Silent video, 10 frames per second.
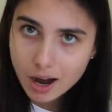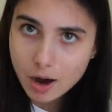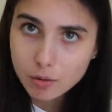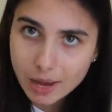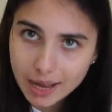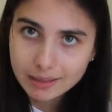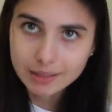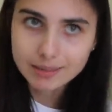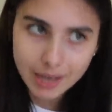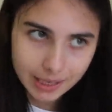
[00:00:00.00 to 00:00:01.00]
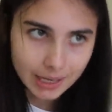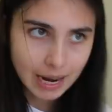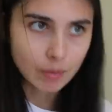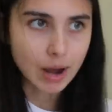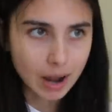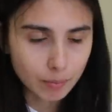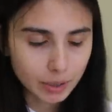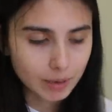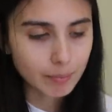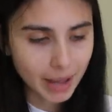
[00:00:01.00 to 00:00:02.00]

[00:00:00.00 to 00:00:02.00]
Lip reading: Okay, let's get it now. I'm with a